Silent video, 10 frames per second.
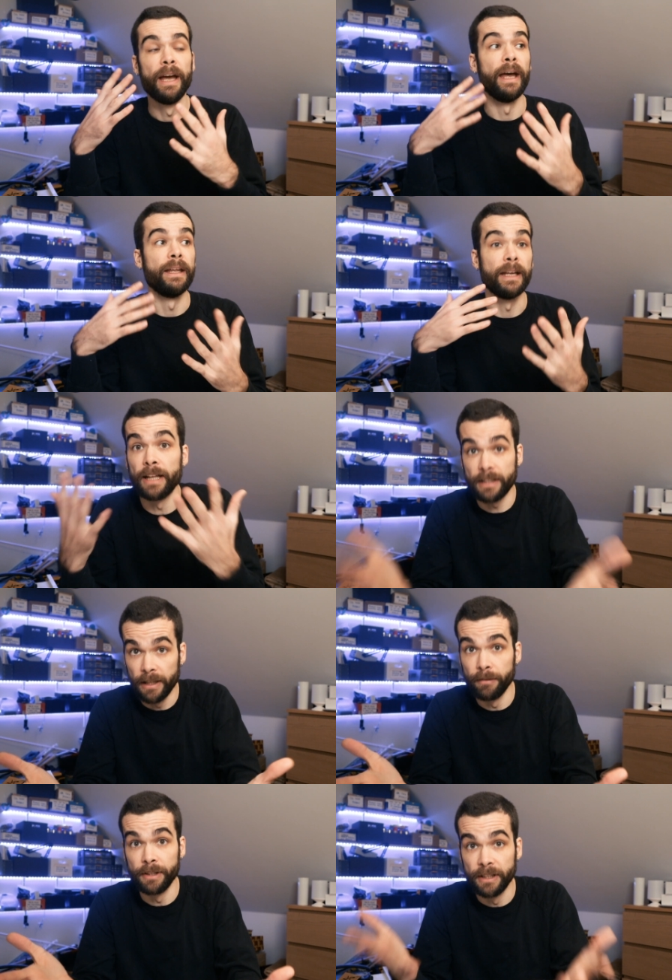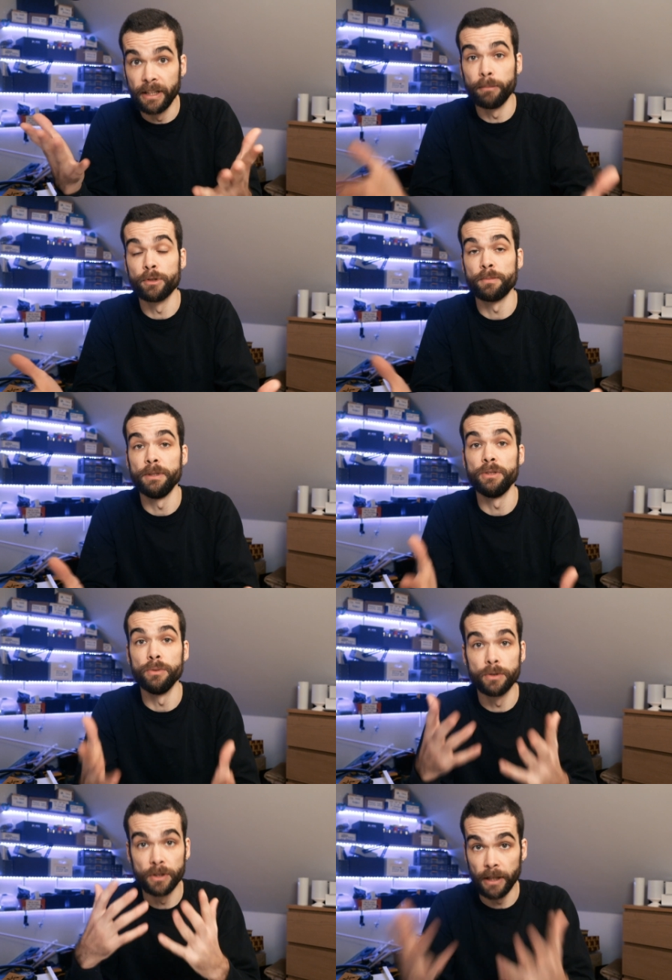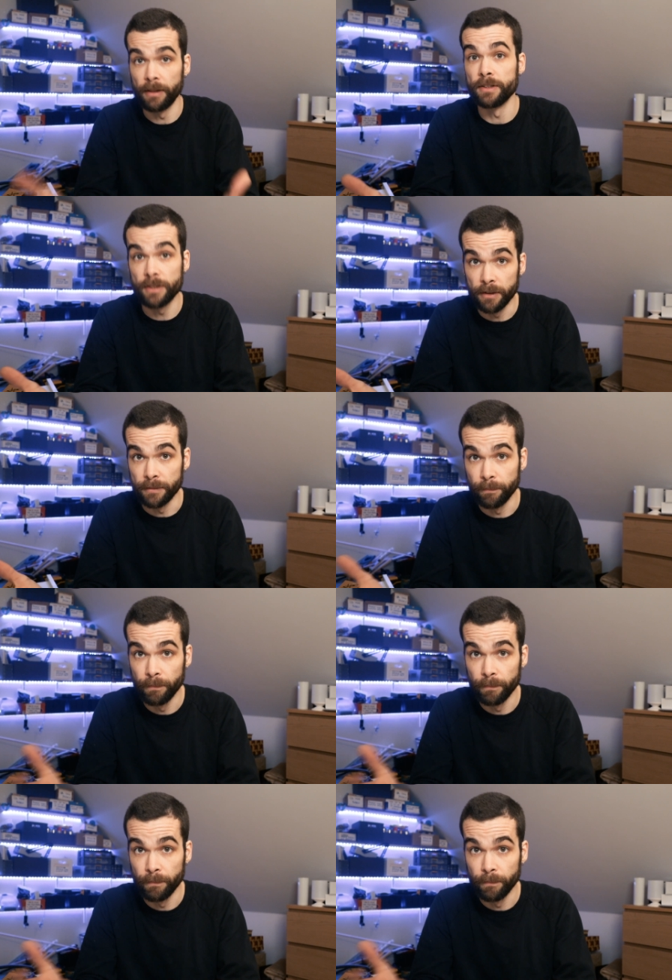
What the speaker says: and that clarity enables me to get things done.